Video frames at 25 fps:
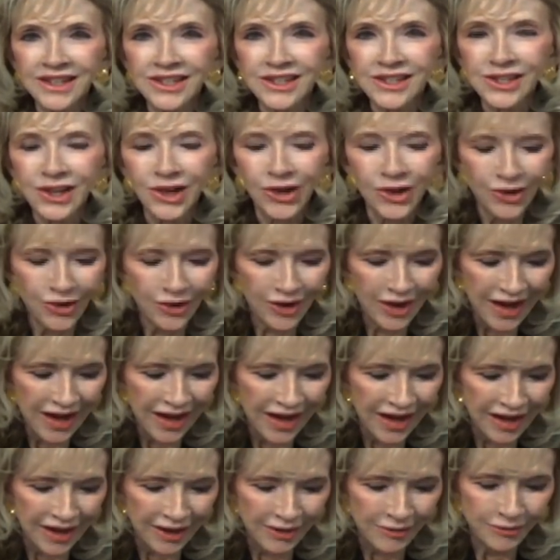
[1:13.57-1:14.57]

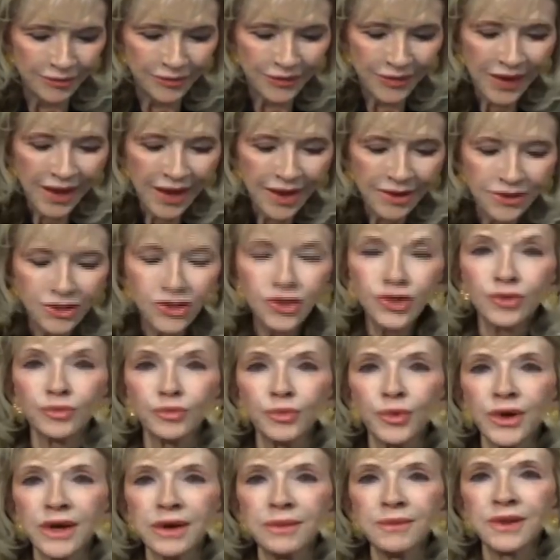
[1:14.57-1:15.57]
So do
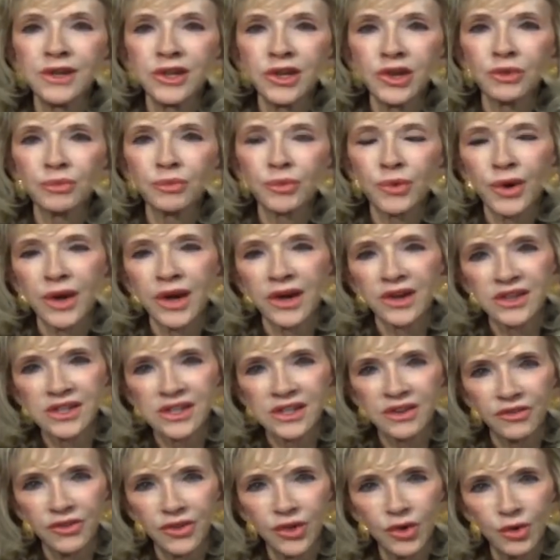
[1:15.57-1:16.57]
put him in your
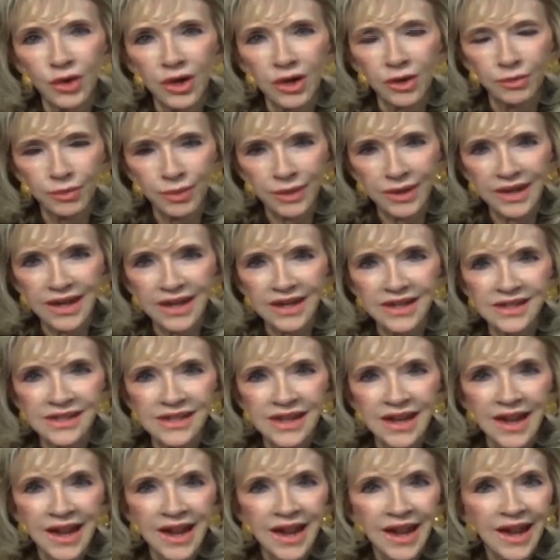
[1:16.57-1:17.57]
prayers, if you will, please.
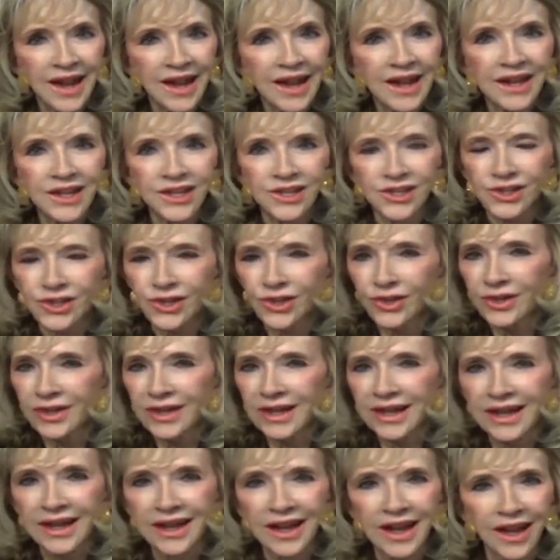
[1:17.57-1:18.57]
He
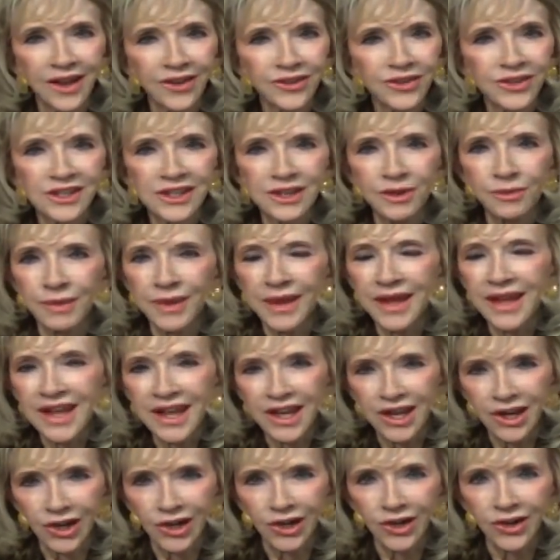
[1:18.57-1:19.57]
certainly loves to be
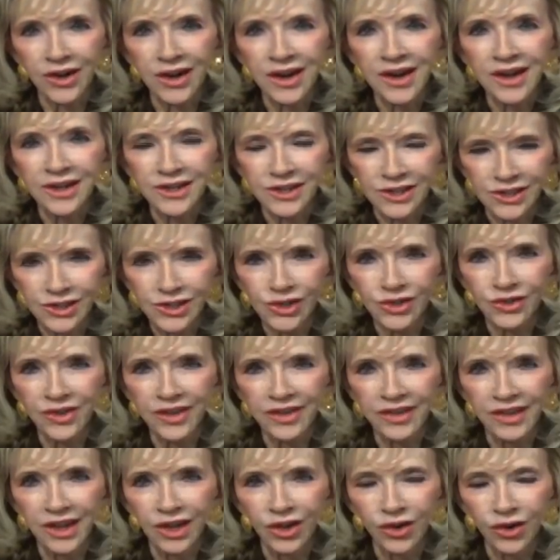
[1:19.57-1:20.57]
here
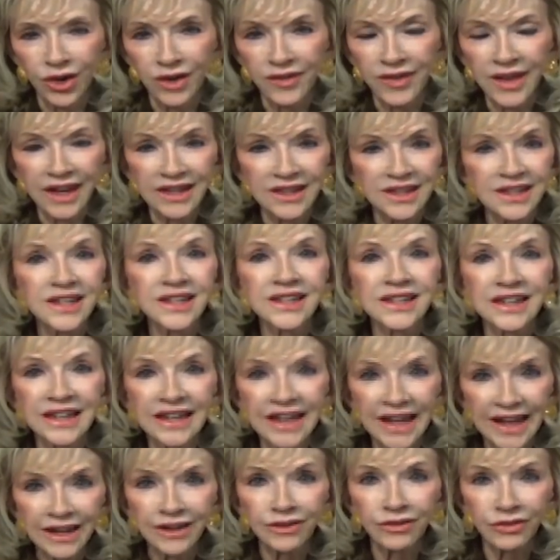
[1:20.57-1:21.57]
serving the Lord. That's his
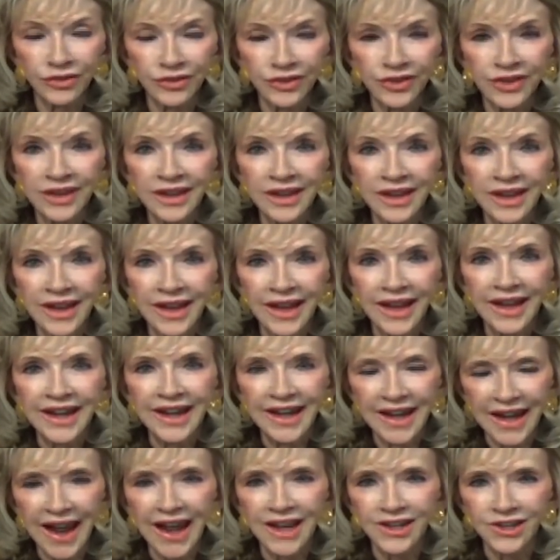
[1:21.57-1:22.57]
life.
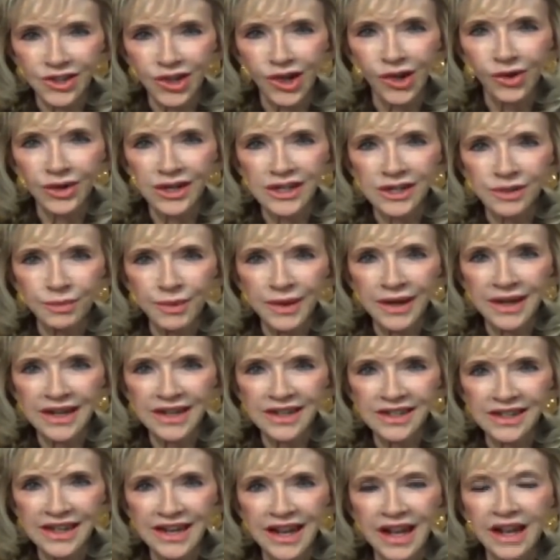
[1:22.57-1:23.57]
And it has always been
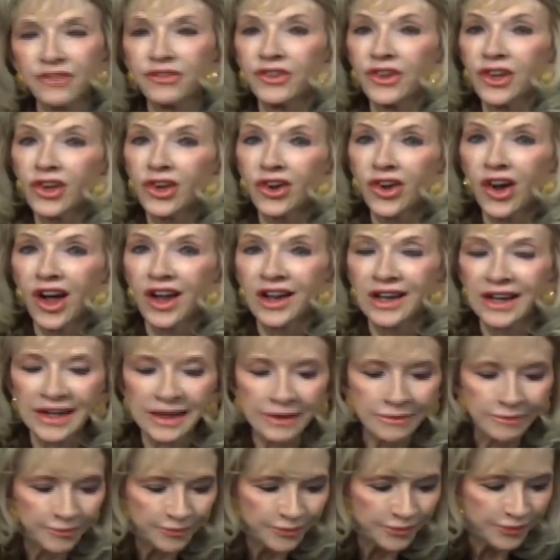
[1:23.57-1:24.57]
his life and
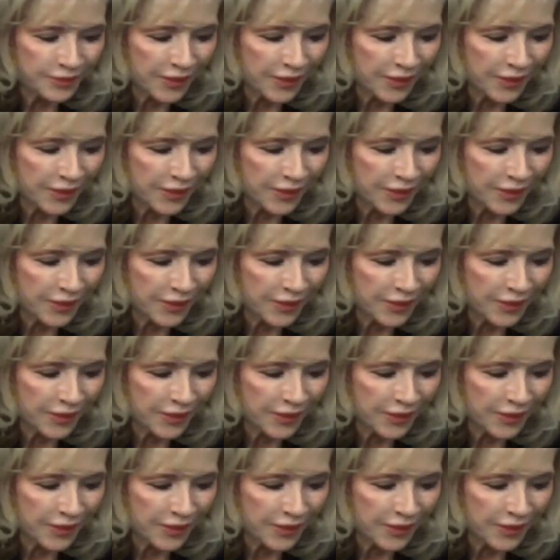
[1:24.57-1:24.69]
calling.